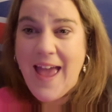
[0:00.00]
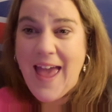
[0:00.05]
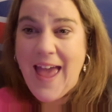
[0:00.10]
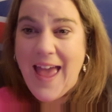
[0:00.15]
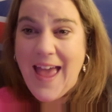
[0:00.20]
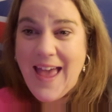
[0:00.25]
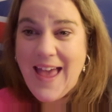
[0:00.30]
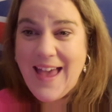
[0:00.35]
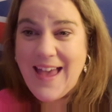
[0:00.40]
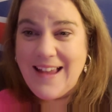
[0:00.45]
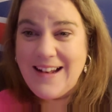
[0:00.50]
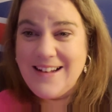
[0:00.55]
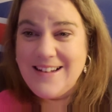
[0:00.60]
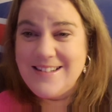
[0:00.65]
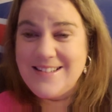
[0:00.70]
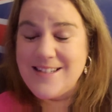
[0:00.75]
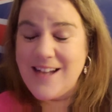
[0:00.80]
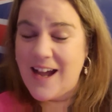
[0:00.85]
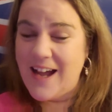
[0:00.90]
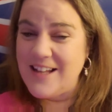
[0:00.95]

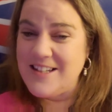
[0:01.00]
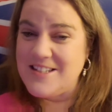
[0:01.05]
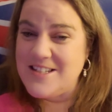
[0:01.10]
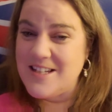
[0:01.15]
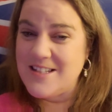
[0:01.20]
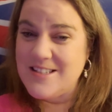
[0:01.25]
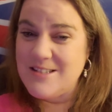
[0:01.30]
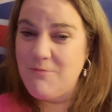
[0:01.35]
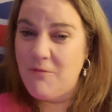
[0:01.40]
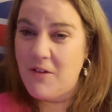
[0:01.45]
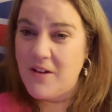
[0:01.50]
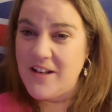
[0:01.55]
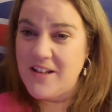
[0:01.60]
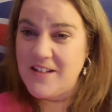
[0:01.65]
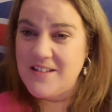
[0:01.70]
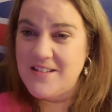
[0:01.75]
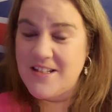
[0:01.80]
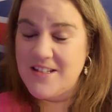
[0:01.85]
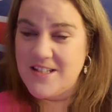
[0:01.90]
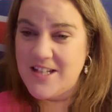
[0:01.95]
And I just
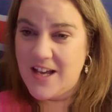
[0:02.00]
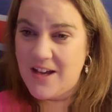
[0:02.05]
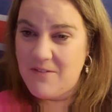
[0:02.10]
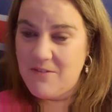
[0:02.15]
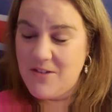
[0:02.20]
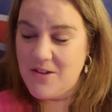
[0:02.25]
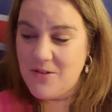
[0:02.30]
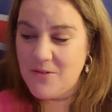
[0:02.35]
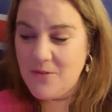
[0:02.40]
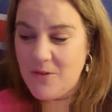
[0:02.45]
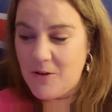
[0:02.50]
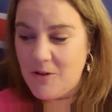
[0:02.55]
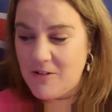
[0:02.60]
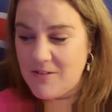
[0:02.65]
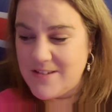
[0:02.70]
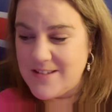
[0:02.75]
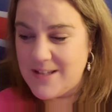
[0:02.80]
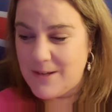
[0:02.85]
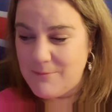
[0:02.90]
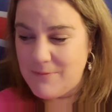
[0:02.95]
wanted to tell you
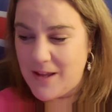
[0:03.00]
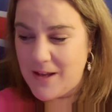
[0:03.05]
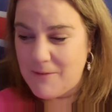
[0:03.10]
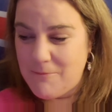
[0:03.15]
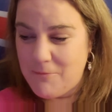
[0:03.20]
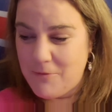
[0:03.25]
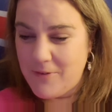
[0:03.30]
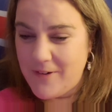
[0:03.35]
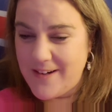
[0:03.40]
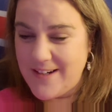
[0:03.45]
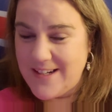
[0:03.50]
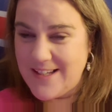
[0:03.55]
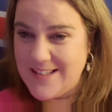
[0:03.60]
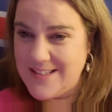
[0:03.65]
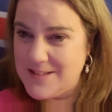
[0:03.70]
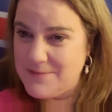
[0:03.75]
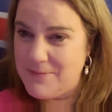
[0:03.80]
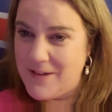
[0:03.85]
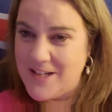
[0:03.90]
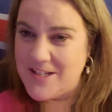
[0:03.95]
all something pretty
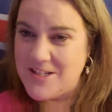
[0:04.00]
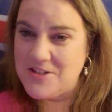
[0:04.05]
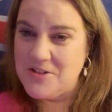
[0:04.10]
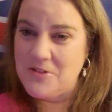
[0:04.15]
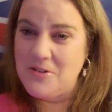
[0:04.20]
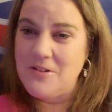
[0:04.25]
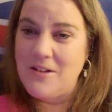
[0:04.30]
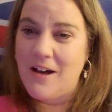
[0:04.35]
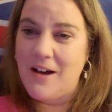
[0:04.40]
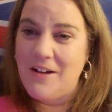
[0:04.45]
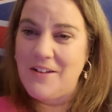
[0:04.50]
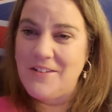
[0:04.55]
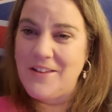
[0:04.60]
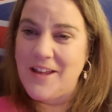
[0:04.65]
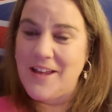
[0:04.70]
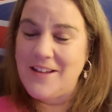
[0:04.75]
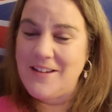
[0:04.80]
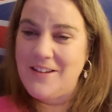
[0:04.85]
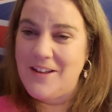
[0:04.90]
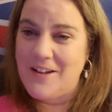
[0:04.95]
special.
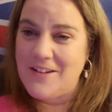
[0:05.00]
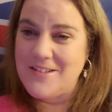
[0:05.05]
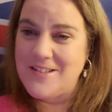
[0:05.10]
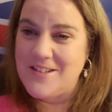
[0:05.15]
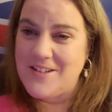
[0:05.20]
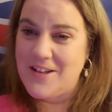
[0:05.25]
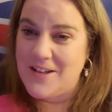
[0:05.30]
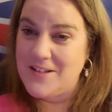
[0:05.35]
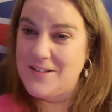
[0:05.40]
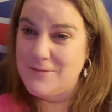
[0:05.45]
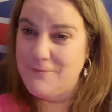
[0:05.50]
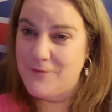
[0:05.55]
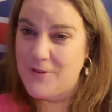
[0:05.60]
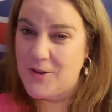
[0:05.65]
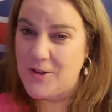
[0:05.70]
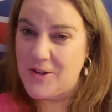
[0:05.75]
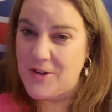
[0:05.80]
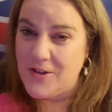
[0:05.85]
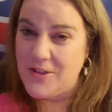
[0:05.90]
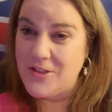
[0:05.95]
Ollie lost his
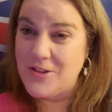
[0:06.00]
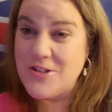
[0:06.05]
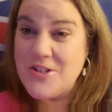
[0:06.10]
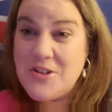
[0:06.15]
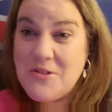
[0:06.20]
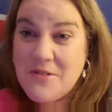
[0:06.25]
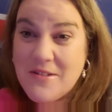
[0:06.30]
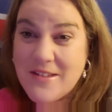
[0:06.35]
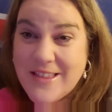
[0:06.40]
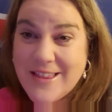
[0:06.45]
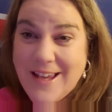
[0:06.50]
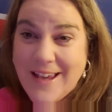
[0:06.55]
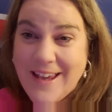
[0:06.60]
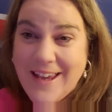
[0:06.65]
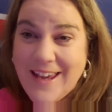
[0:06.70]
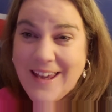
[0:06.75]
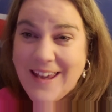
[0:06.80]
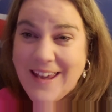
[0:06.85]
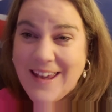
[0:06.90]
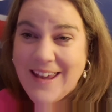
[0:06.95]
first
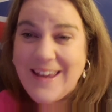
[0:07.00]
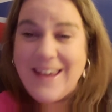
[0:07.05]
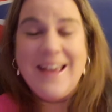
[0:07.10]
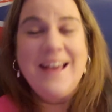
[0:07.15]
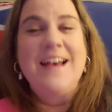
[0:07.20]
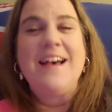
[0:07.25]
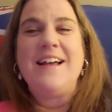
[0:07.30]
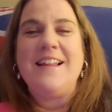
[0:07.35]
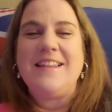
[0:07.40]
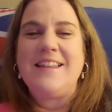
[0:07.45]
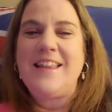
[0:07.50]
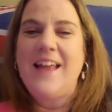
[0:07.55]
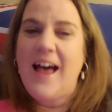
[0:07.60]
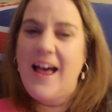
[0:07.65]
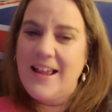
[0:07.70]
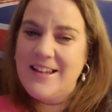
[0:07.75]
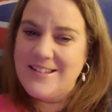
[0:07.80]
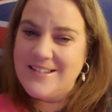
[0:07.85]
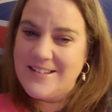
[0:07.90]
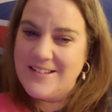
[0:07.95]
toothy
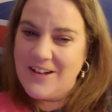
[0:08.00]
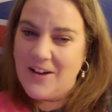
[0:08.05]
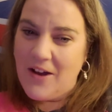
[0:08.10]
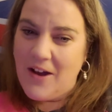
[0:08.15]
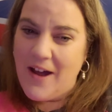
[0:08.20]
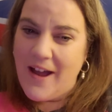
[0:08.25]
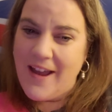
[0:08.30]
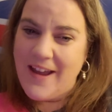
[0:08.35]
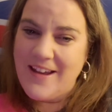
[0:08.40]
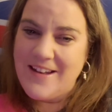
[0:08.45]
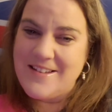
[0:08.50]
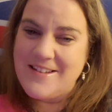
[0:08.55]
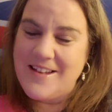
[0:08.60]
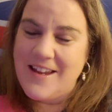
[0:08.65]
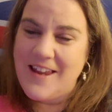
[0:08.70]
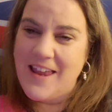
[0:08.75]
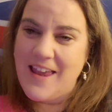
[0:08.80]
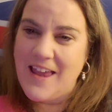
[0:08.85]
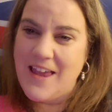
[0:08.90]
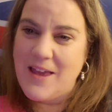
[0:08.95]
last night.
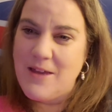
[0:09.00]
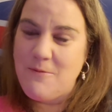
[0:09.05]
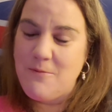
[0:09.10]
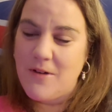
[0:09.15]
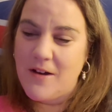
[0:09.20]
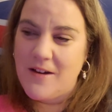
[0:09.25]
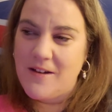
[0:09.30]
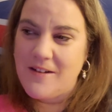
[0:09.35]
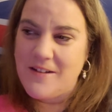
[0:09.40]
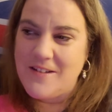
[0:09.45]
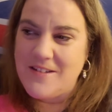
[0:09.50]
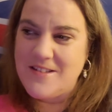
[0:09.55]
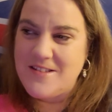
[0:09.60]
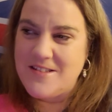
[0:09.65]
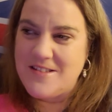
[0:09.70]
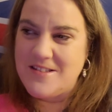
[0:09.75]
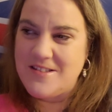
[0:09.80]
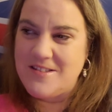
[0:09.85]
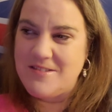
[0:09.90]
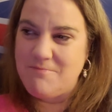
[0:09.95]
He
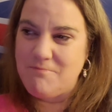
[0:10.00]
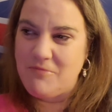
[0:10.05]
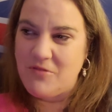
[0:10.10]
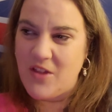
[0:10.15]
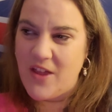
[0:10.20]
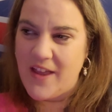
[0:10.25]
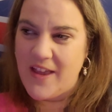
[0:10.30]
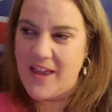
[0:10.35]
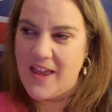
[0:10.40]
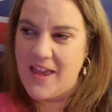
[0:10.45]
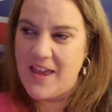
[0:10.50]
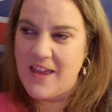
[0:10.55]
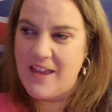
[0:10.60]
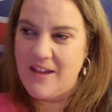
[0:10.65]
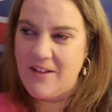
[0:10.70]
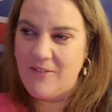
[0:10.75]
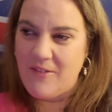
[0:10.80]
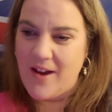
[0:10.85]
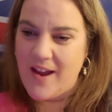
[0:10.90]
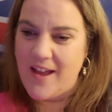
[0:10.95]
was
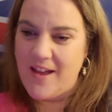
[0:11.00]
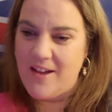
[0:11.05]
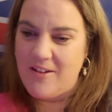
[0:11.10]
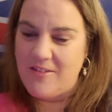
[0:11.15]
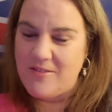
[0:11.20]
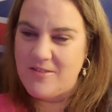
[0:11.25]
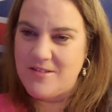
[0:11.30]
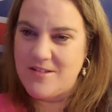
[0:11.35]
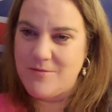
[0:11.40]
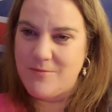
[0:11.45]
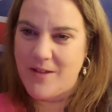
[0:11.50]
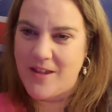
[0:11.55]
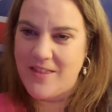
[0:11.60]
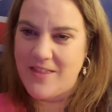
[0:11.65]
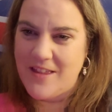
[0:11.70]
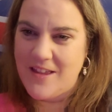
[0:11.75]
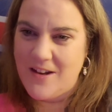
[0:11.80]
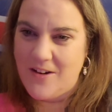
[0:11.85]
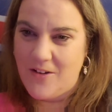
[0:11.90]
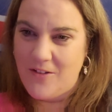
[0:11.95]
playing around
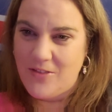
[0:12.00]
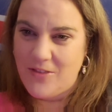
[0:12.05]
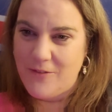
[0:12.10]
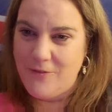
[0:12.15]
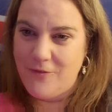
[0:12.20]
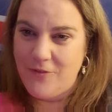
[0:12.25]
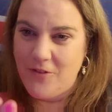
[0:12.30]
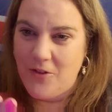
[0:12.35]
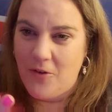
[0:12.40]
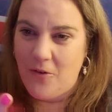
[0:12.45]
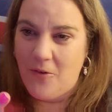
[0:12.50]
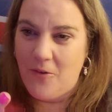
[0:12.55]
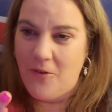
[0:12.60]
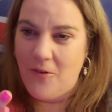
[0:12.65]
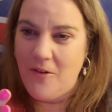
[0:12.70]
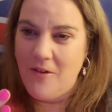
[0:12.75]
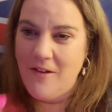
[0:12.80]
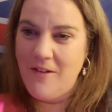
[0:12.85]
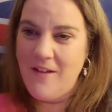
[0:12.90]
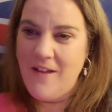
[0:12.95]
with it on the
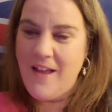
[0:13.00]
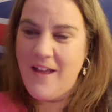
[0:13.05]
floor